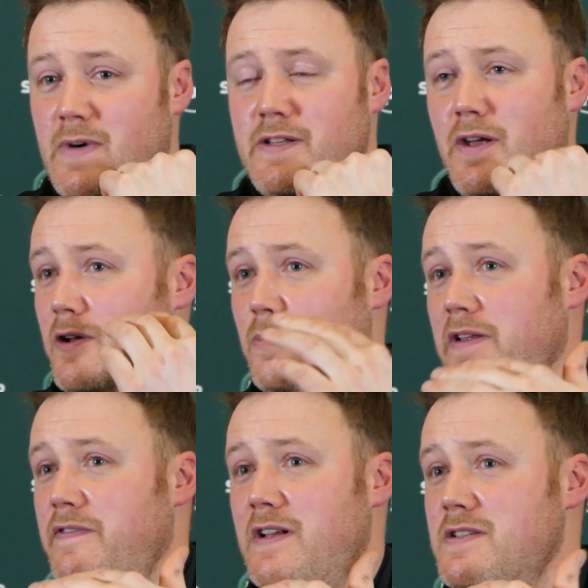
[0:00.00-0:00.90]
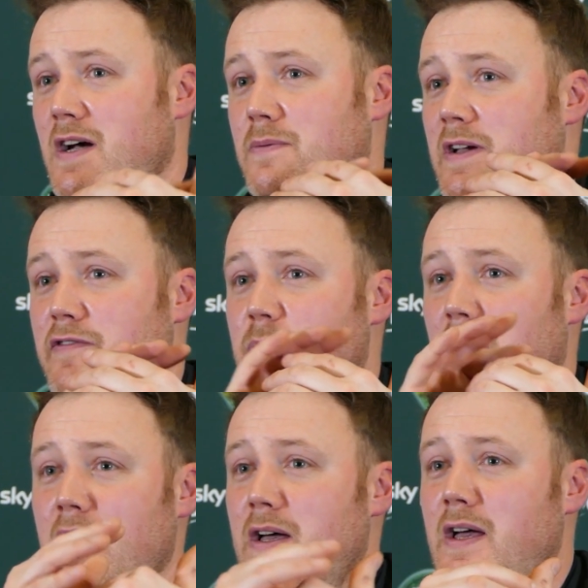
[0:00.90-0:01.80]
don't know what he finished up with,
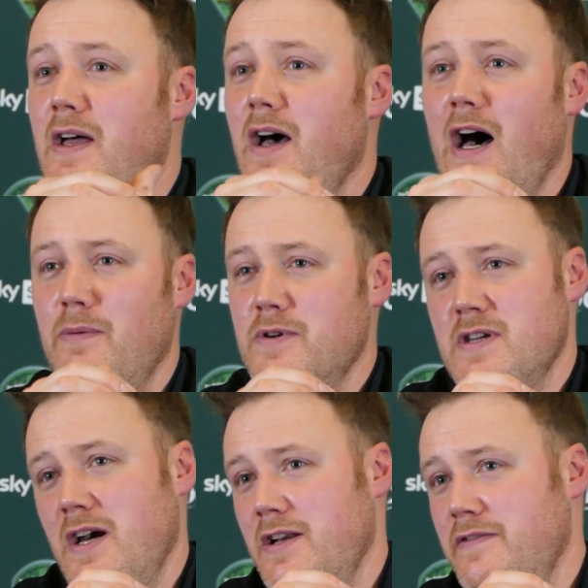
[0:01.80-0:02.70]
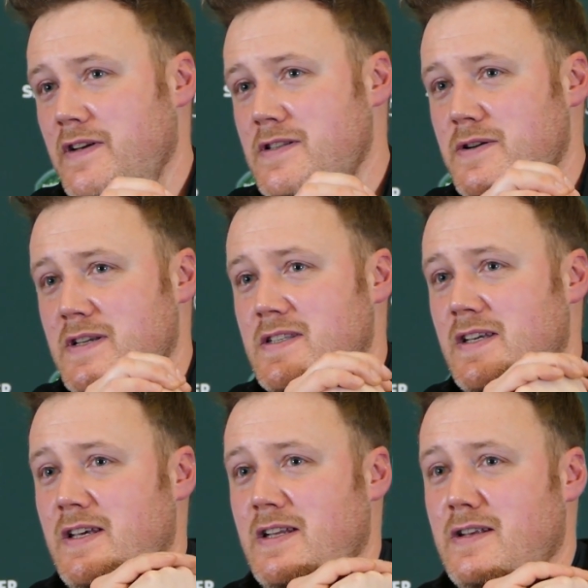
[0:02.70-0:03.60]
but I was kind of
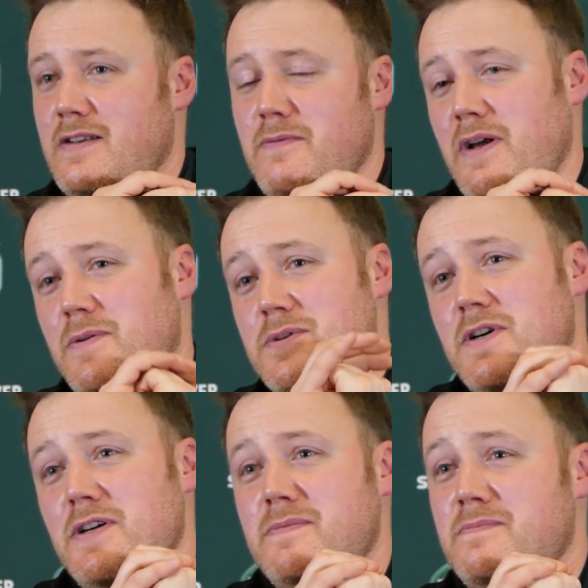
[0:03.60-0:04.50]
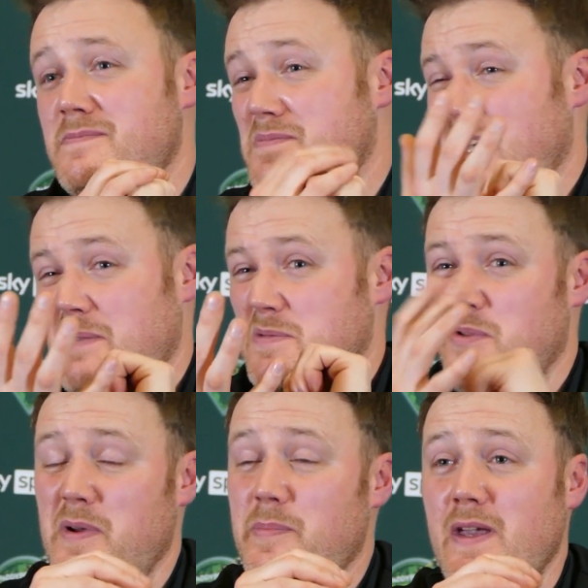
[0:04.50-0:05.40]
interested in when I was on. Same as
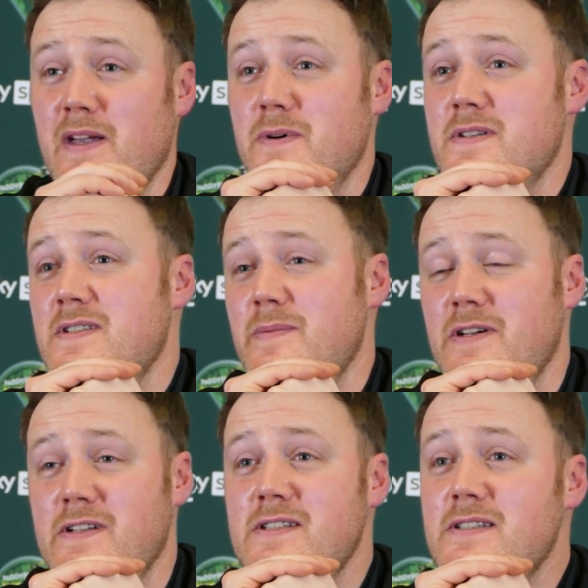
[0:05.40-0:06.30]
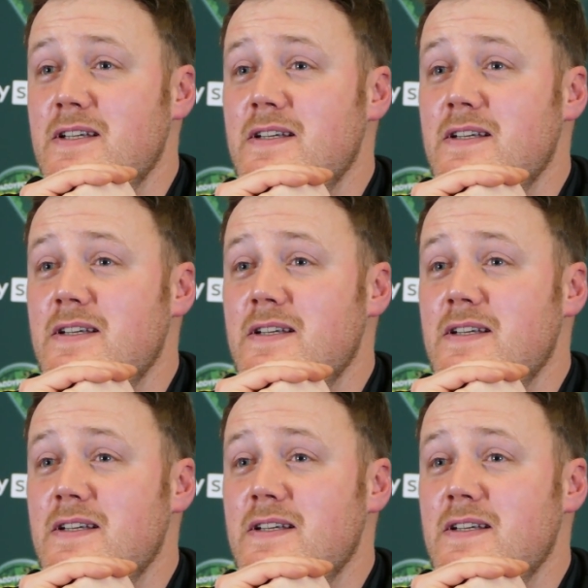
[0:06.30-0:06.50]
probably Peter was, to be honest.